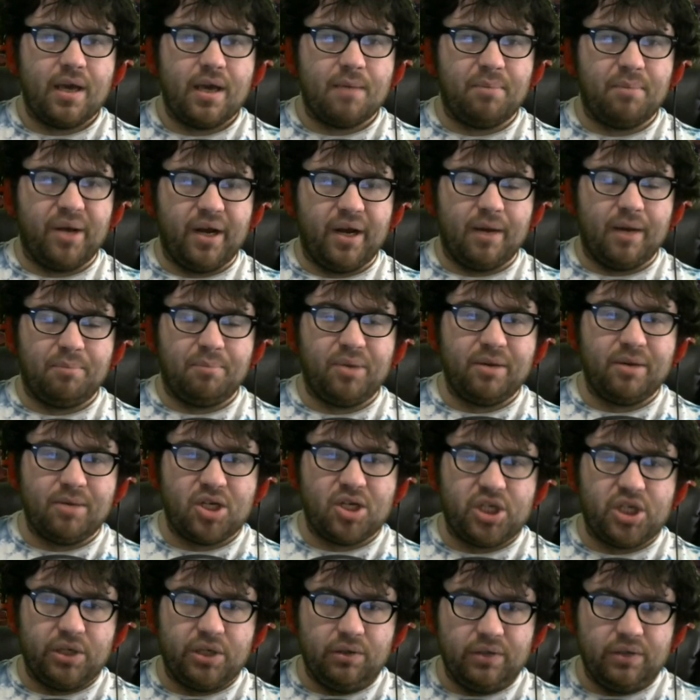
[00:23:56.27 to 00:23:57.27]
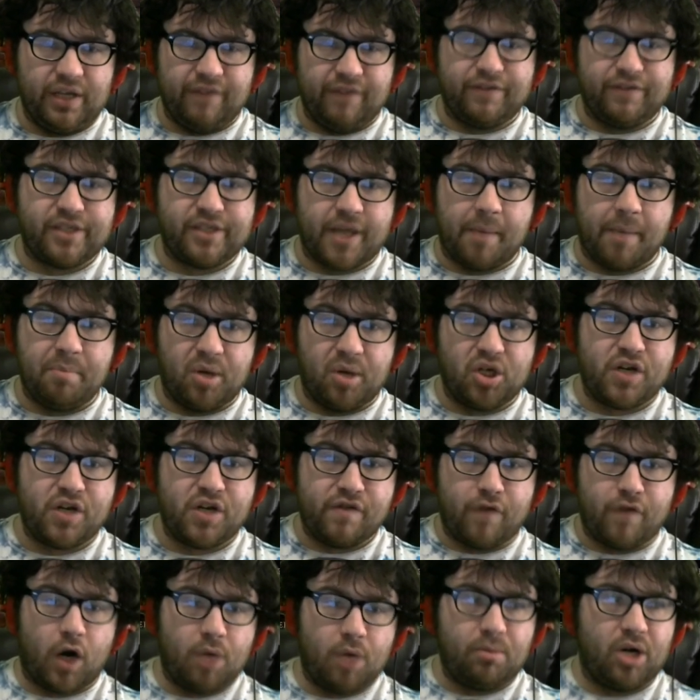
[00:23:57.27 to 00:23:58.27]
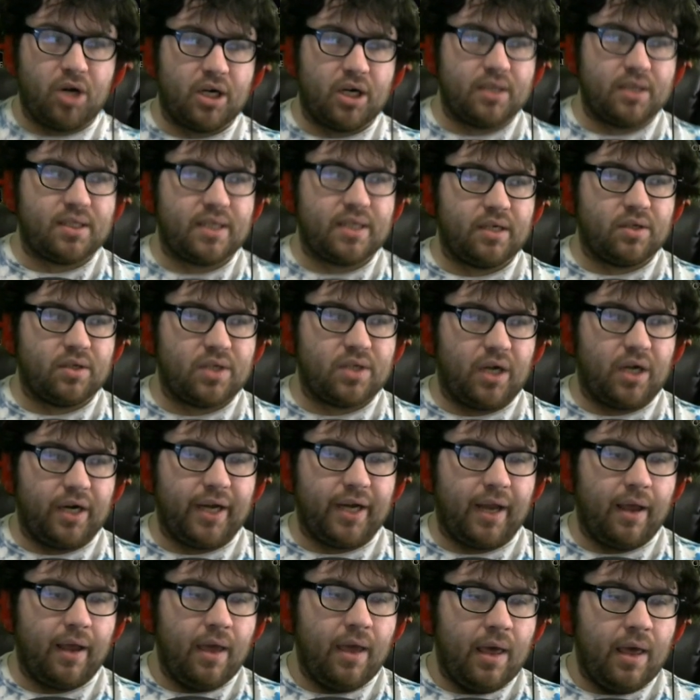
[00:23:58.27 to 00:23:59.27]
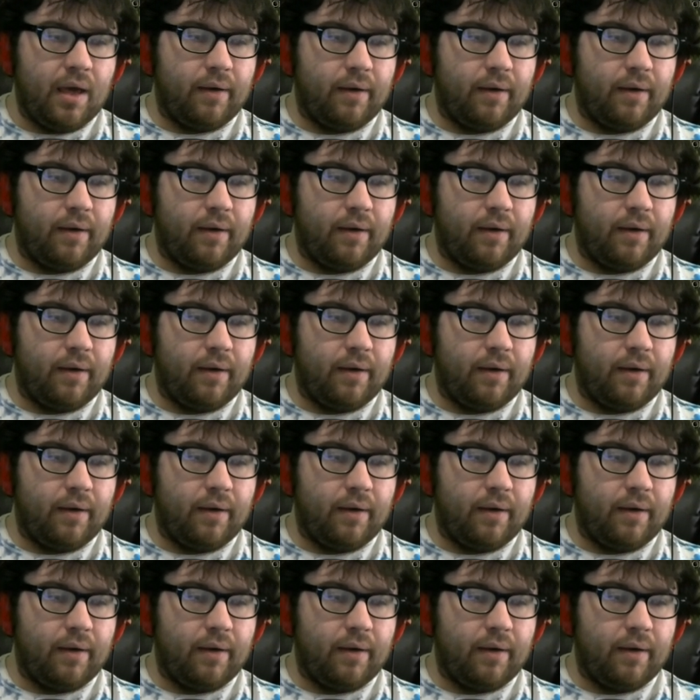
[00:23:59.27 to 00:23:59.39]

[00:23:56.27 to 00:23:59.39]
but pretty much it'll give us a bunch of armor on single target.